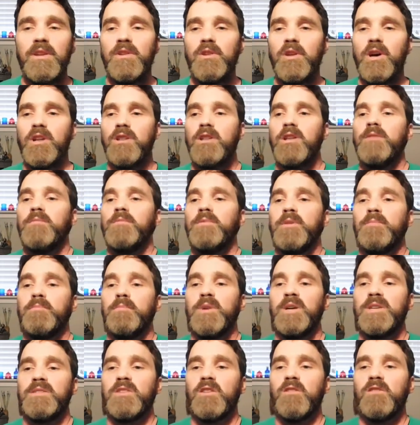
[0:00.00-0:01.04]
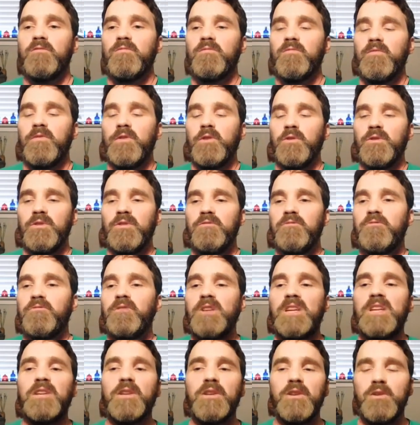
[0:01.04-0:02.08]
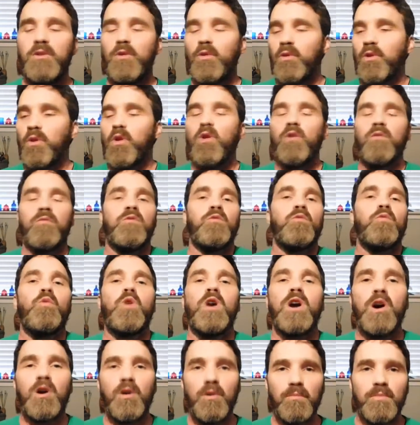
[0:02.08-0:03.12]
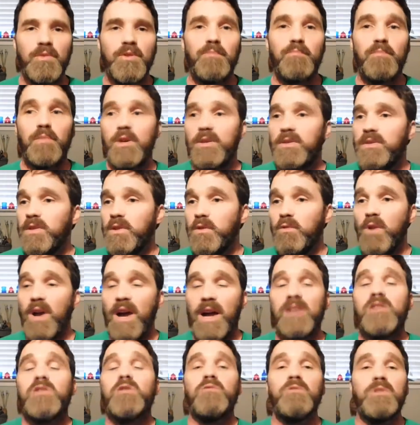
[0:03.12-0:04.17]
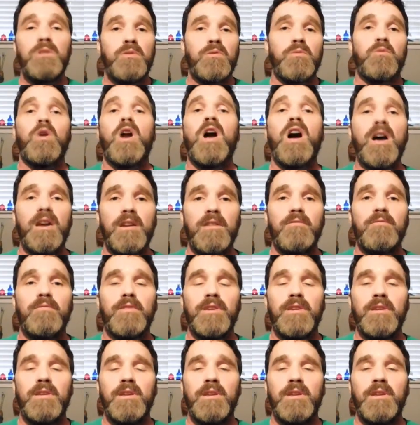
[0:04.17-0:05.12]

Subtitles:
not let myself feel defeated or overwhelmed, but to actually thrive